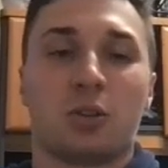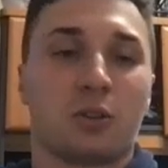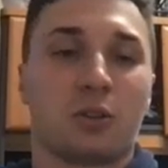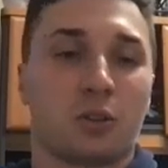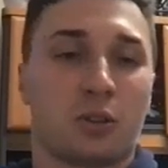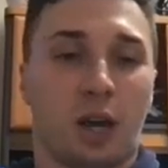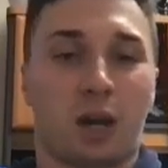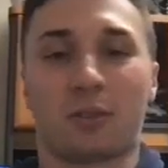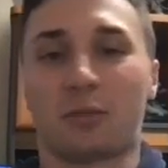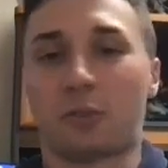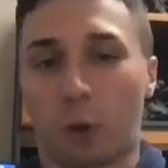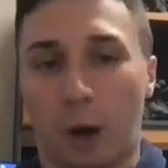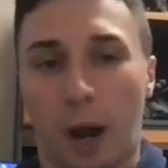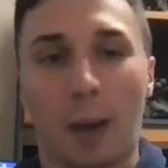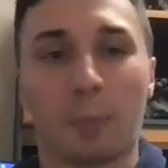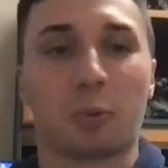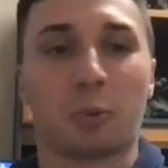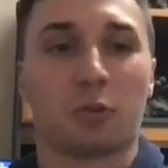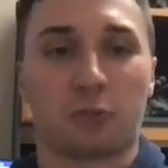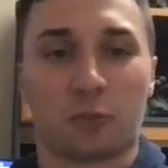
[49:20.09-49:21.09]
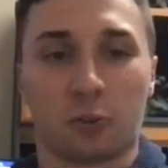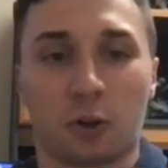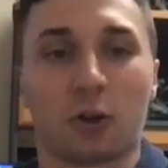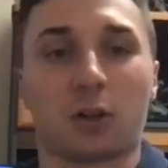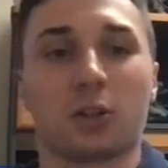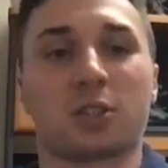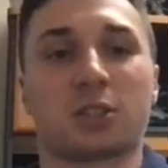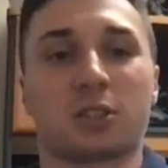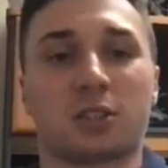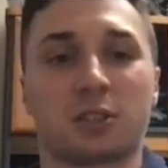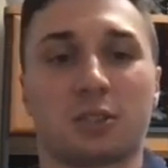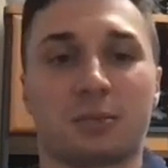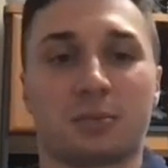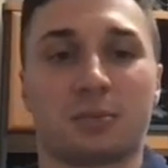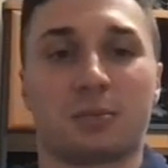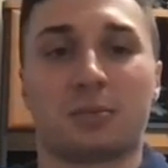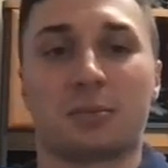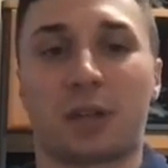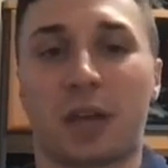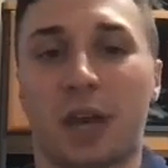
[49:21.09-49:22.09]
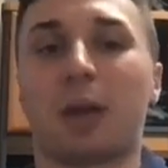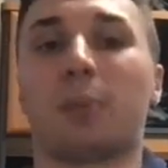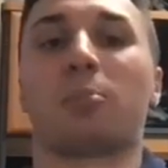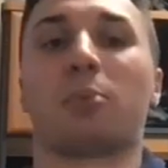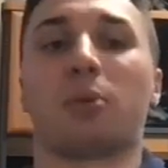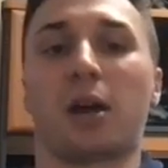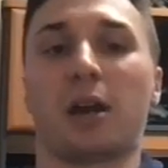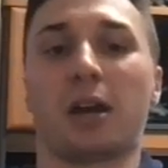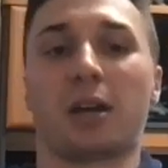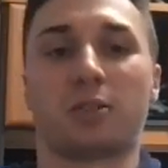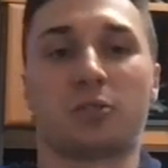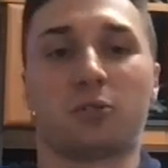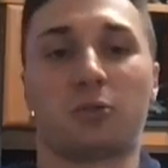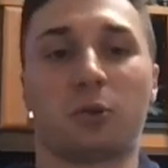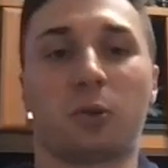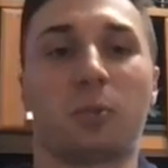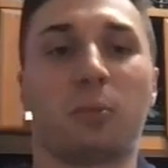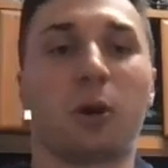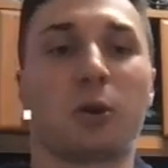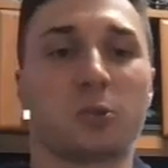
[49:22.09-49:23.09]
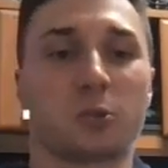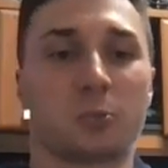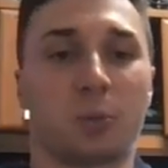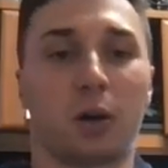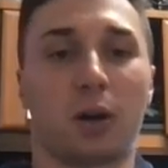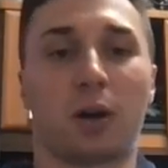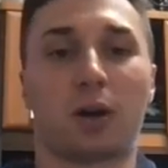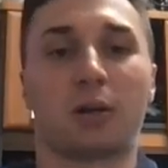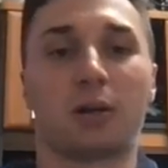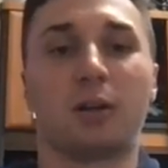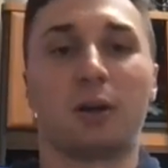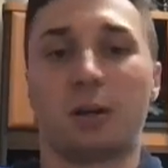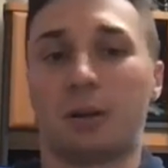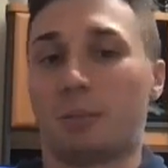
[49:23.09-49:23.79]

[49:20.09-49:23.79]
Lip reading: kind of grapple first game plans for the most part.